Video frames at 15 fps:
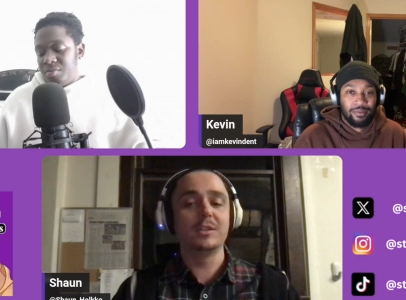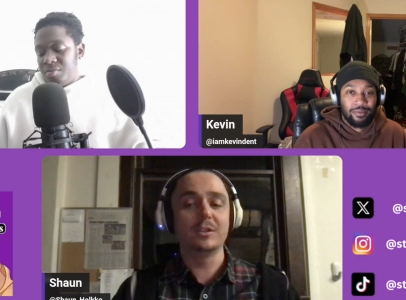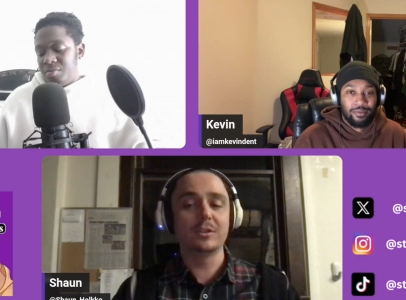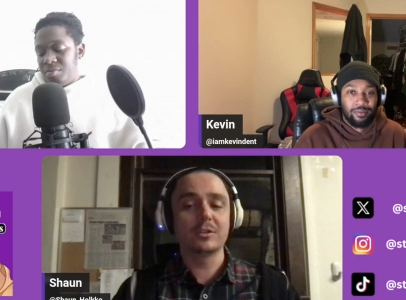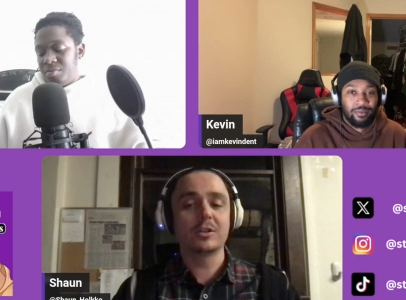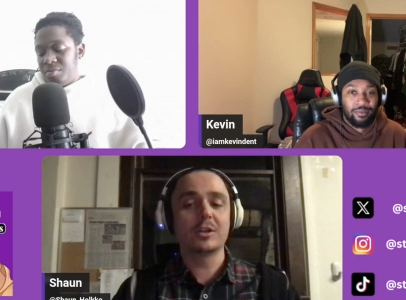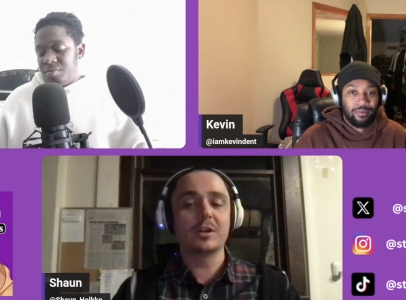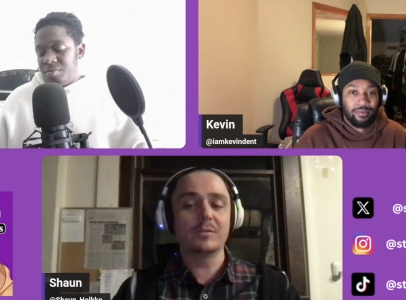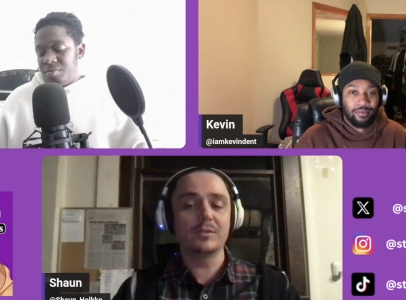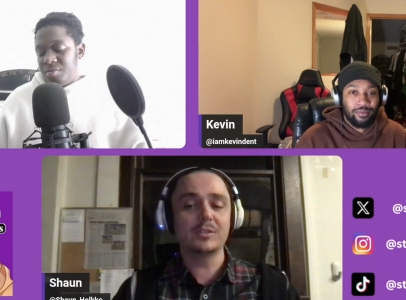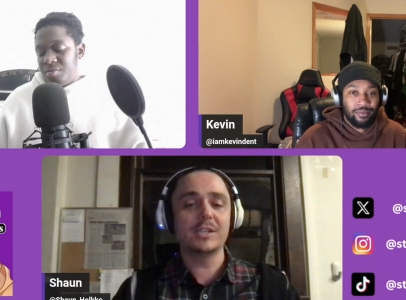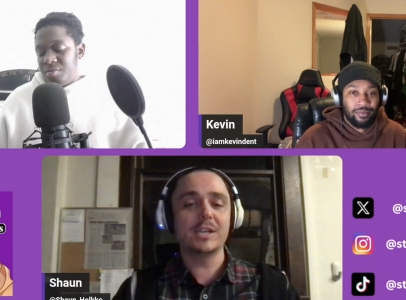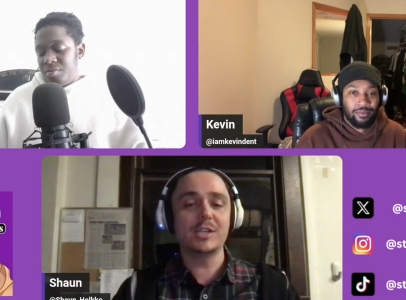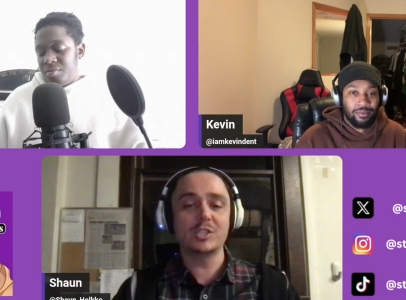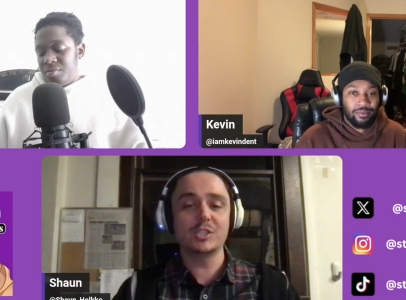Speaker 1: the year
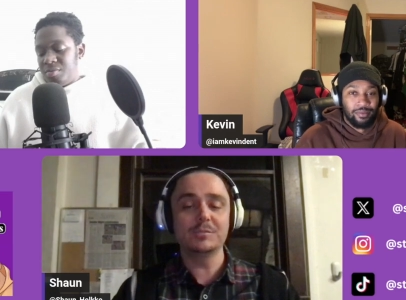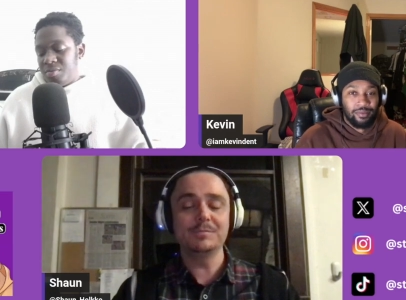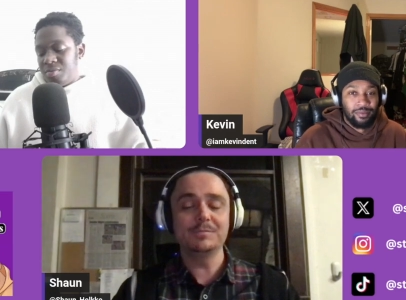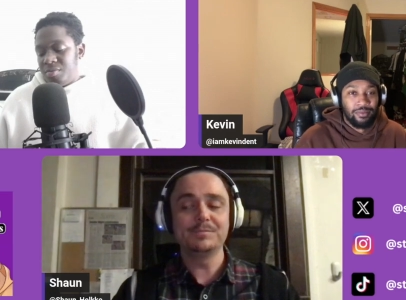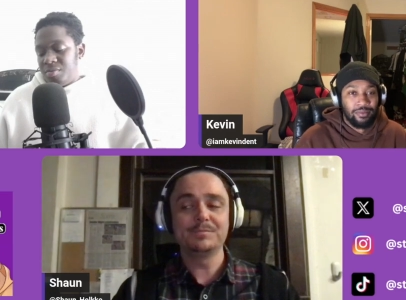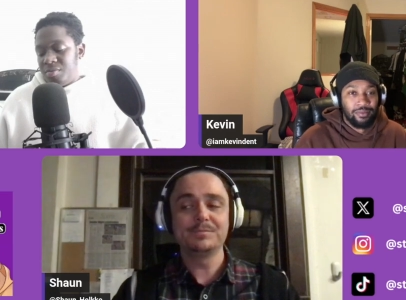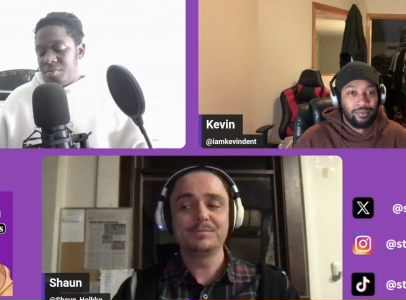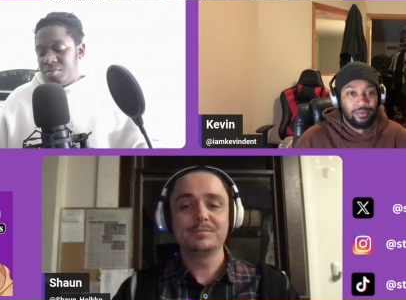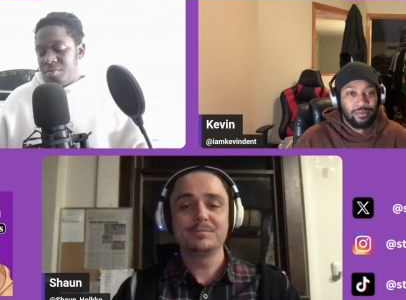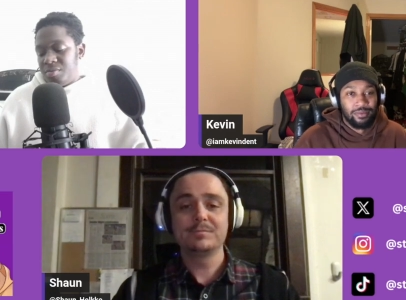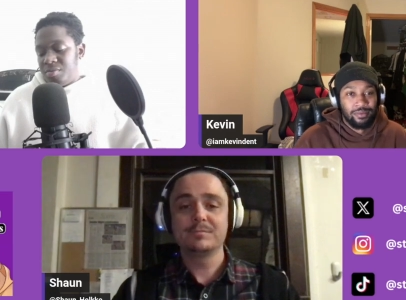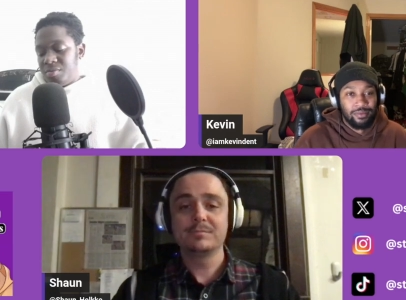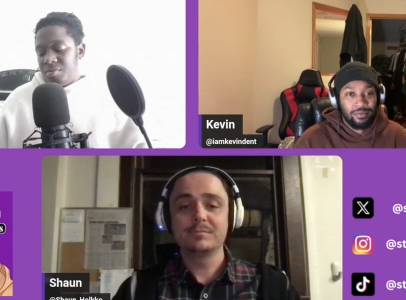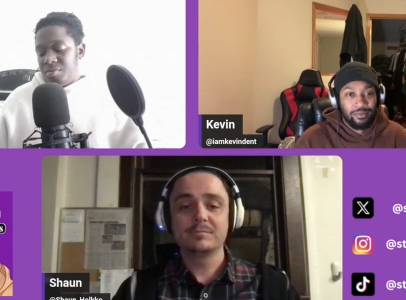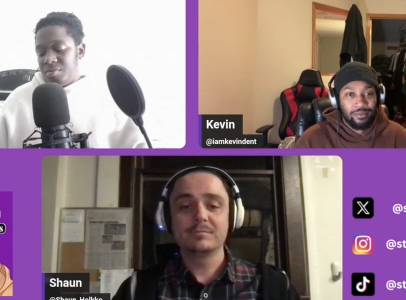conversation
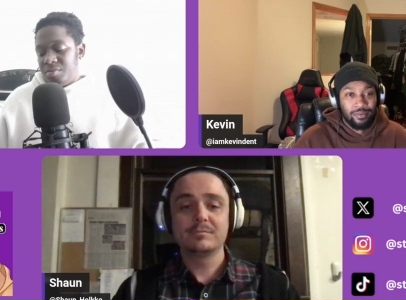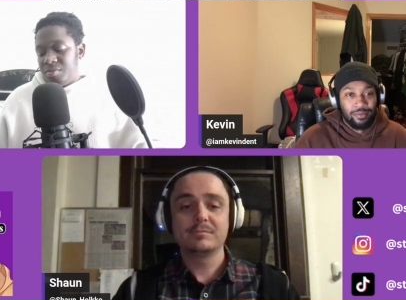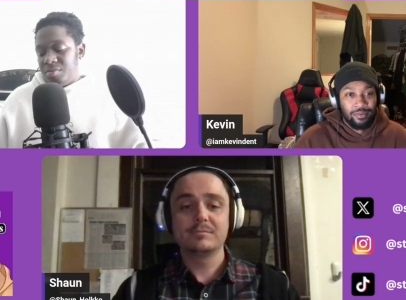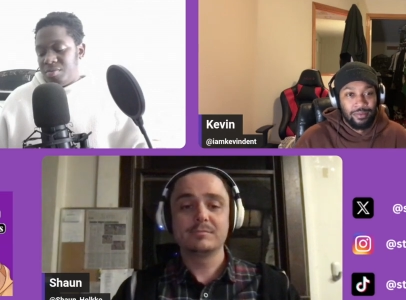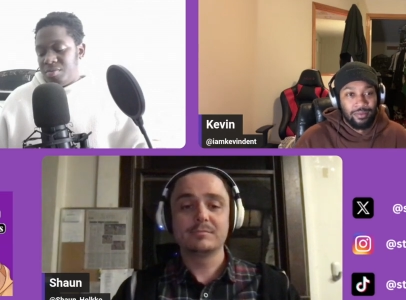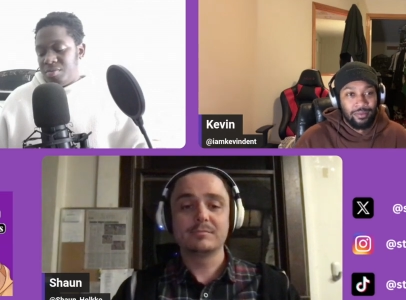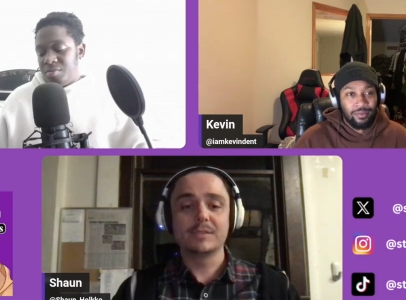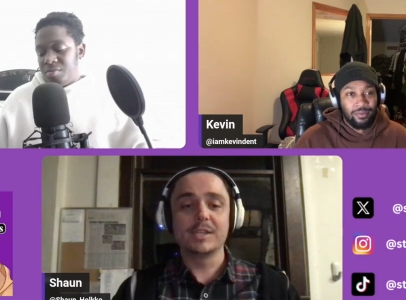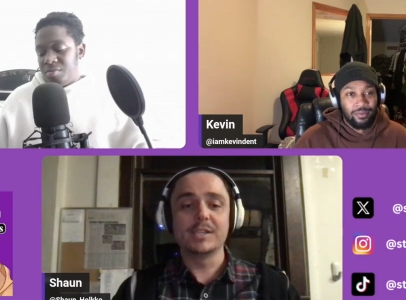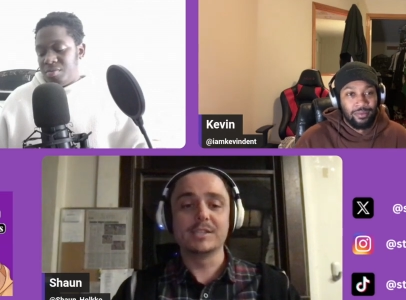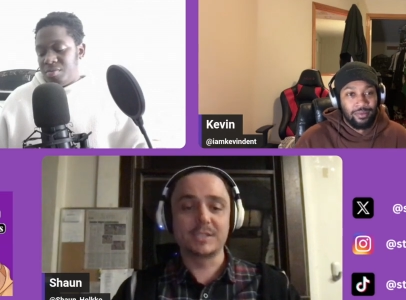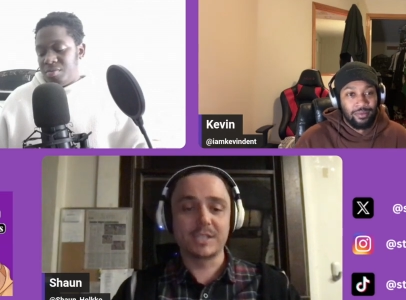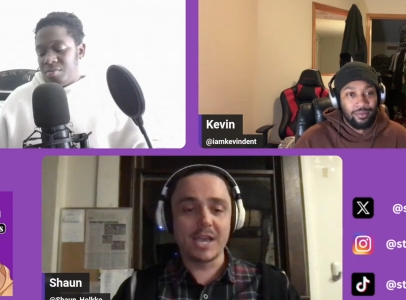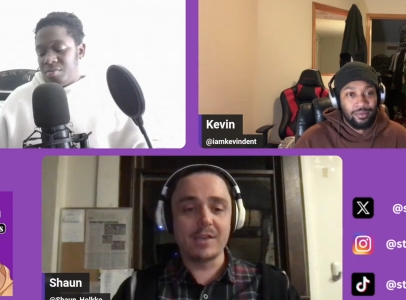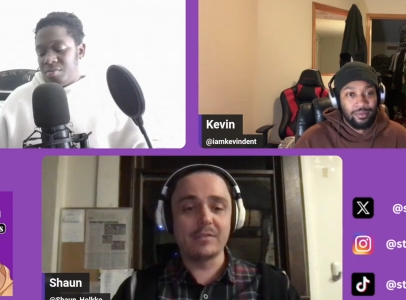
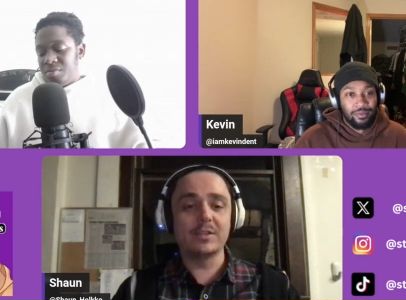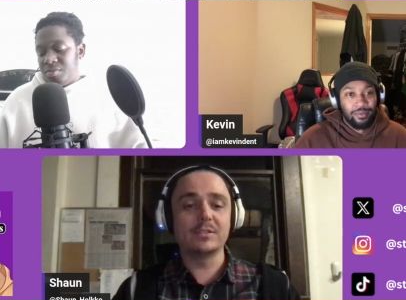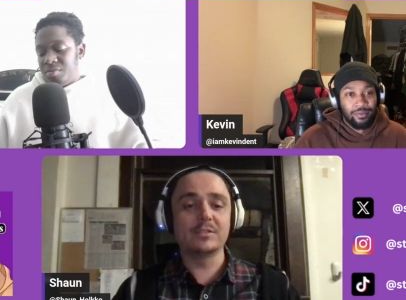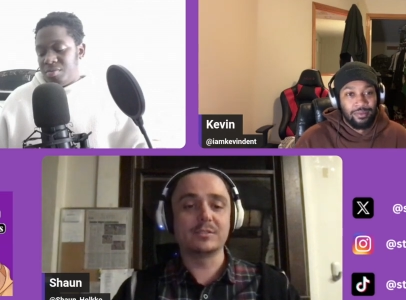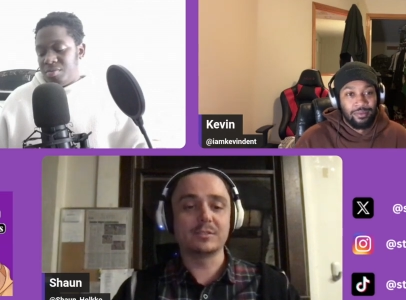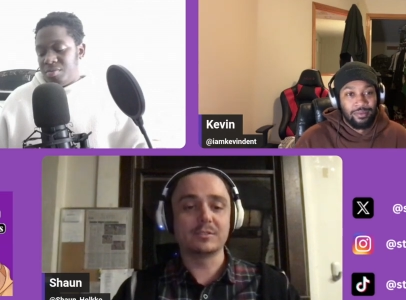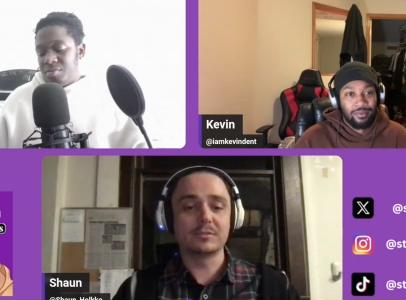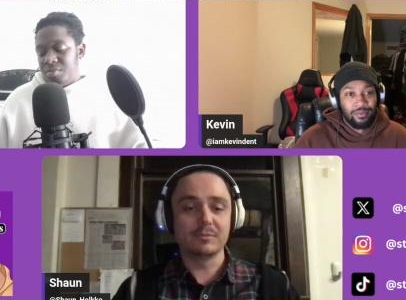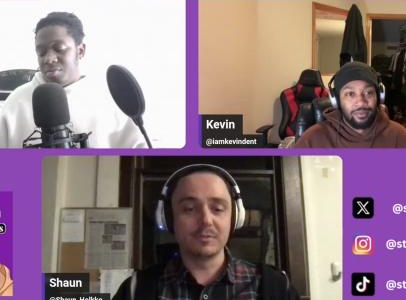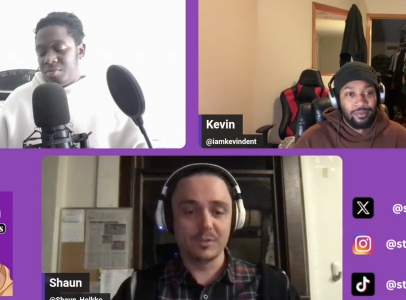is Kevin's